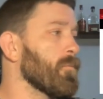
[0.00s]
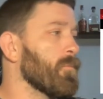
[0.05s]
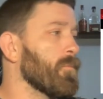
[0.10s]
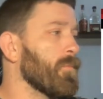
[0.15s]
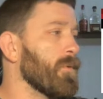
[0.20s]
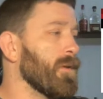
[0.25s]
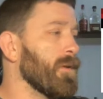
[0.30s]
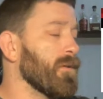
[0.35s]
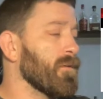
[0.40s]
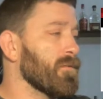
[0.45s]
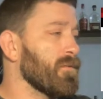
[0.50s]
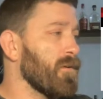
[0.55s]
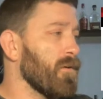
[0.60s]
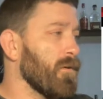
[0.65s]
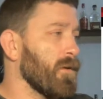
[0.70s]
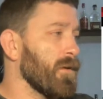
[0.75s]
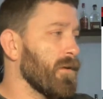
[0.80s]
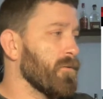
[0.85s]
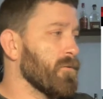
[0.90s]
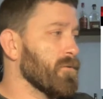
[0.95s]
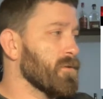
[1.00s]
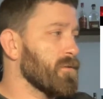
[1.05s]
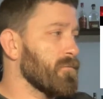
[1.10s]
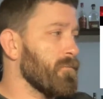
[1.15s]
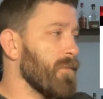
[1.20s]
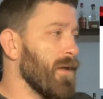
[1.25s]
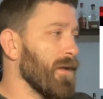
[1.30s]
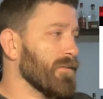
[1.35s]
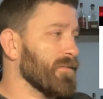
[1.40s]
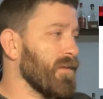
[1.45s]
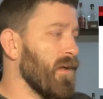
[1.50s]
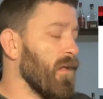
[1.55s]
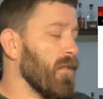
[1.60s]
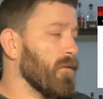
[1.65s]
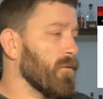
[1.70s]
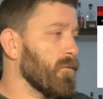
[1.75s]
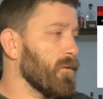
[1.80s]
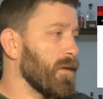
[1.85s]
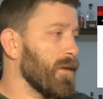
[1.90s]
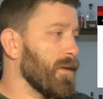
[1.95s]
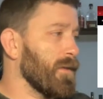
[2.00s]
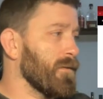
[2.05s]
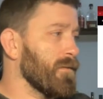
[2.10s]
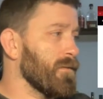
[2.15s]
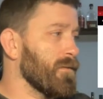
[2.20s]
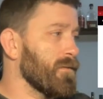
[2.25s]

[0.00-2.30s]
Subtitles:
Beneil Dariush and Max Holloway.